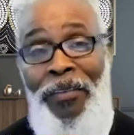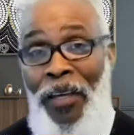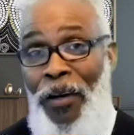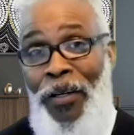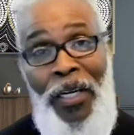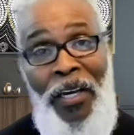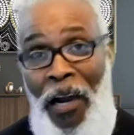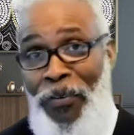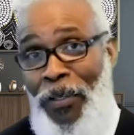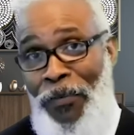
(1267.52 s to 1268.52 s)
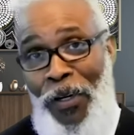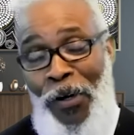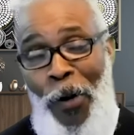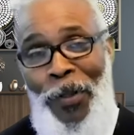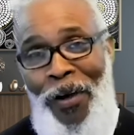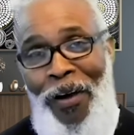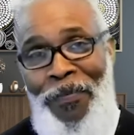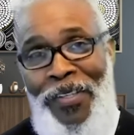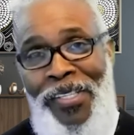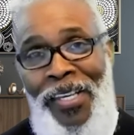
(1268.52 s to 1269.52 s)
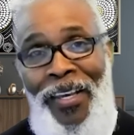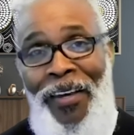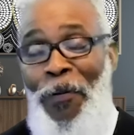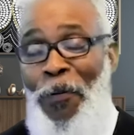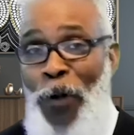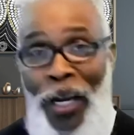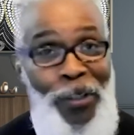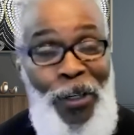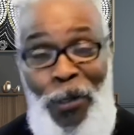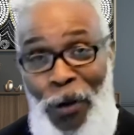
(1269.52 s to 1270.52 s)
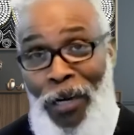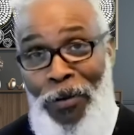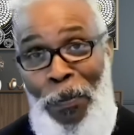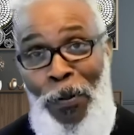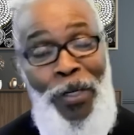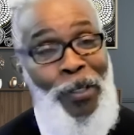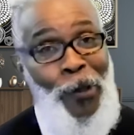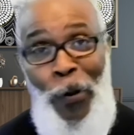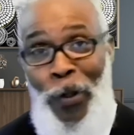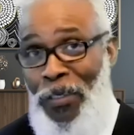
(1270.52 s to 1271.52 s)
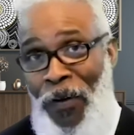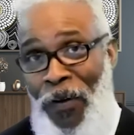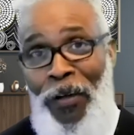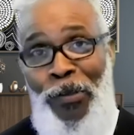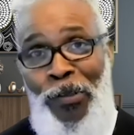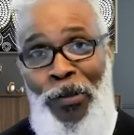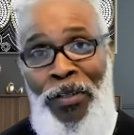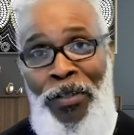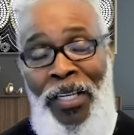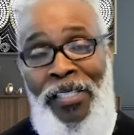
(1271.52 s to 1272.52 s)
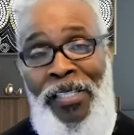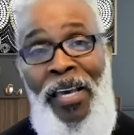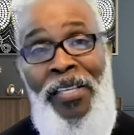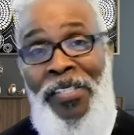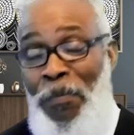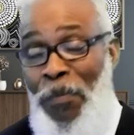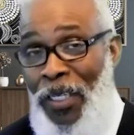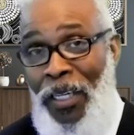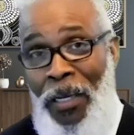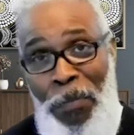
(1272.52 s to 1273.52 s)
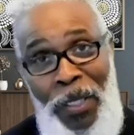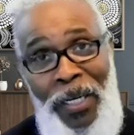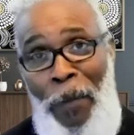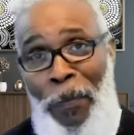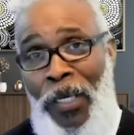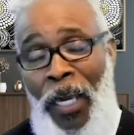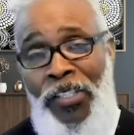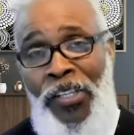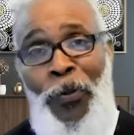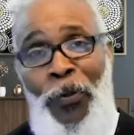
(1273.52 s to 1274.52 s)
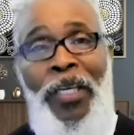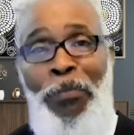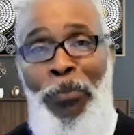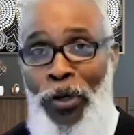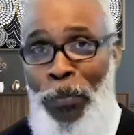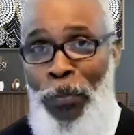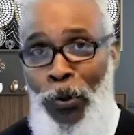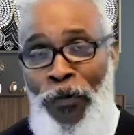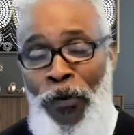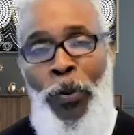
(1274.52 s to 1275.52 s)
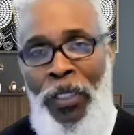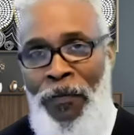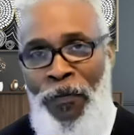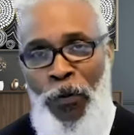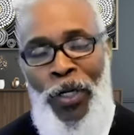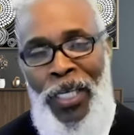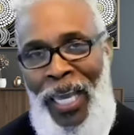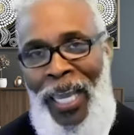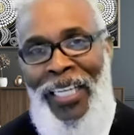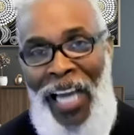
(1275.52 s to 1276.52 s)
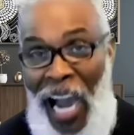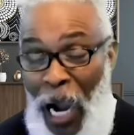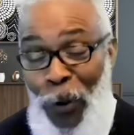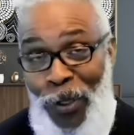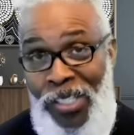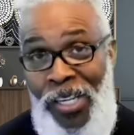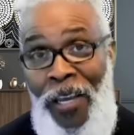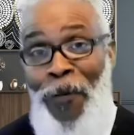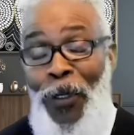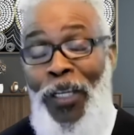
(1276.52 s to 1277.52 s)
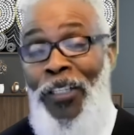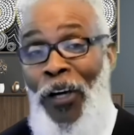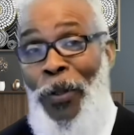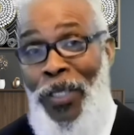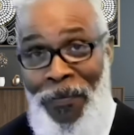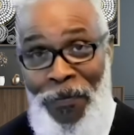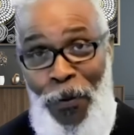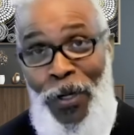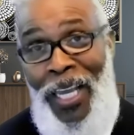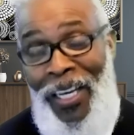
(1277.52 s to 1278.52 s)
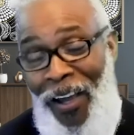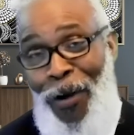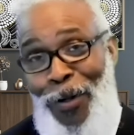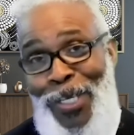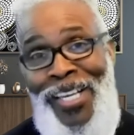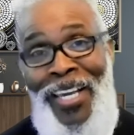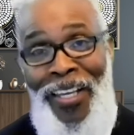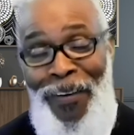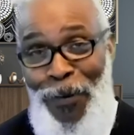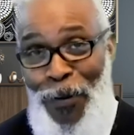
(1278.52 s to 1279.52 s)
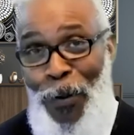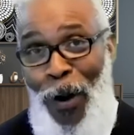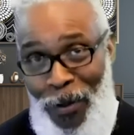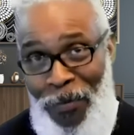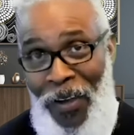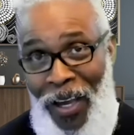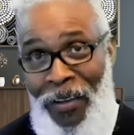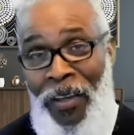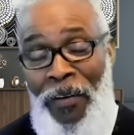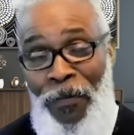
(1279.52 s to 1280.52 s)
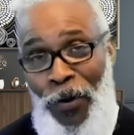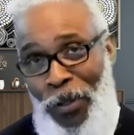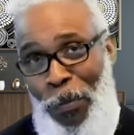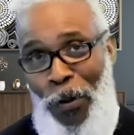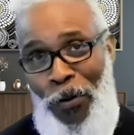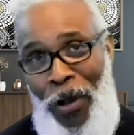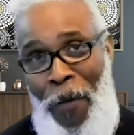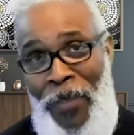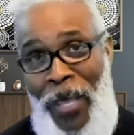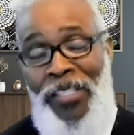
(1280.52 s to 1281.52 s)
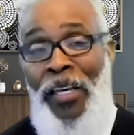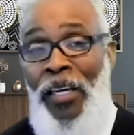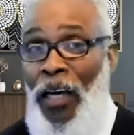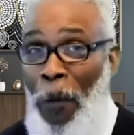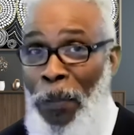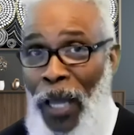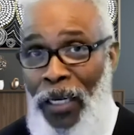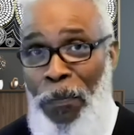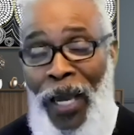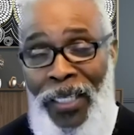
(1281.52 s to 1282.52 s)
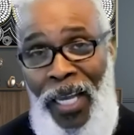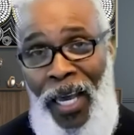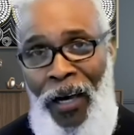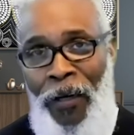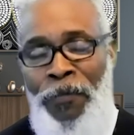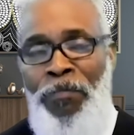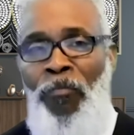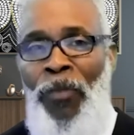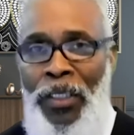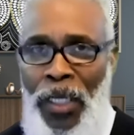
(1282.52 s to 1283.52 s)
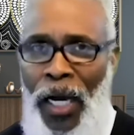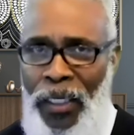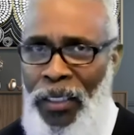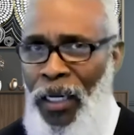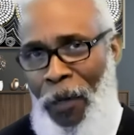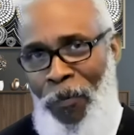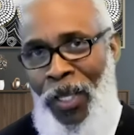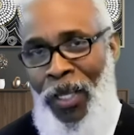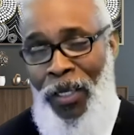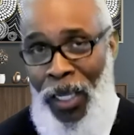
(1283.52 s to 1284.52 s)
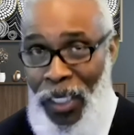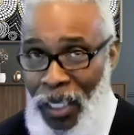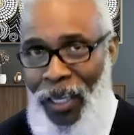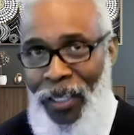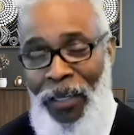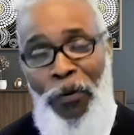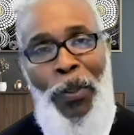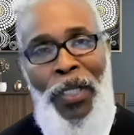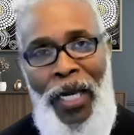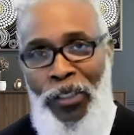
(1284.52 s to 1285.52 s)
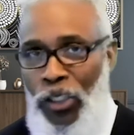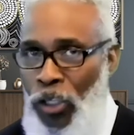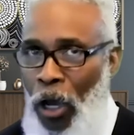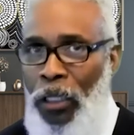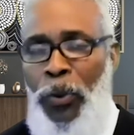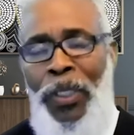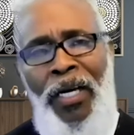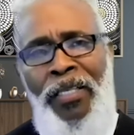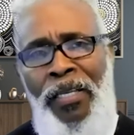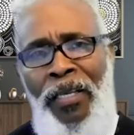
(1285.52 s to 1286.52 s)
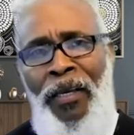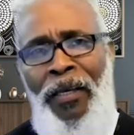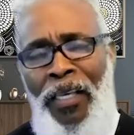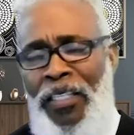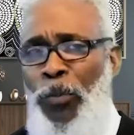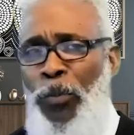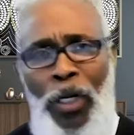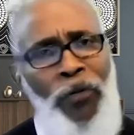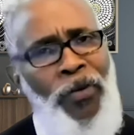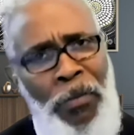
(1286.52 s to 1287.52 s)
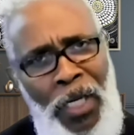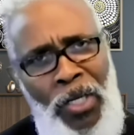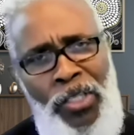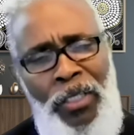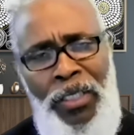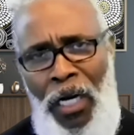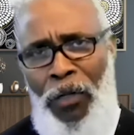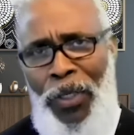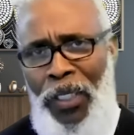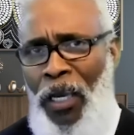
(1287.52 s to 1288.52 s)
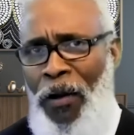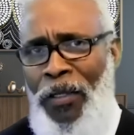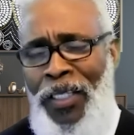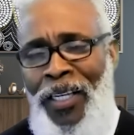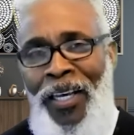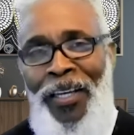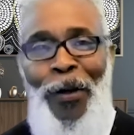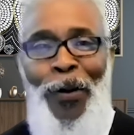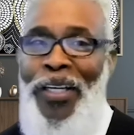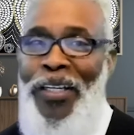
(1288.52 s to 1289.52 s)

there in the comfort of your home and office. Run your credit report, know what your FICO score is, submit a complete application. We can pre-approve you within 48 hours. You can know within 48 hours if you qualify for the program. That's applytobuynow.com. And again, if you would like to talk with us, get some more information, talk with Carolyn, go to